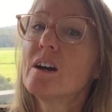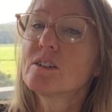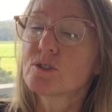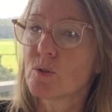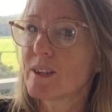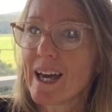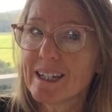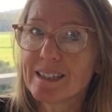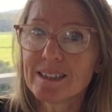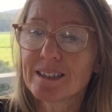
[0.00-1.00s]
So that
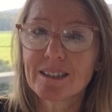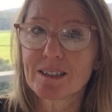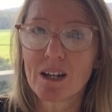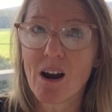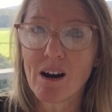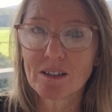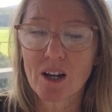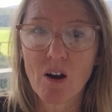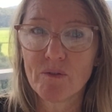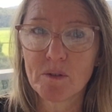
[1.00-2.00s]
is the start
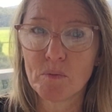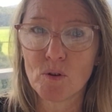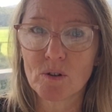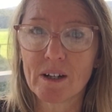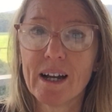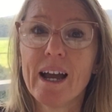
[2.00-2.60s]
of the book.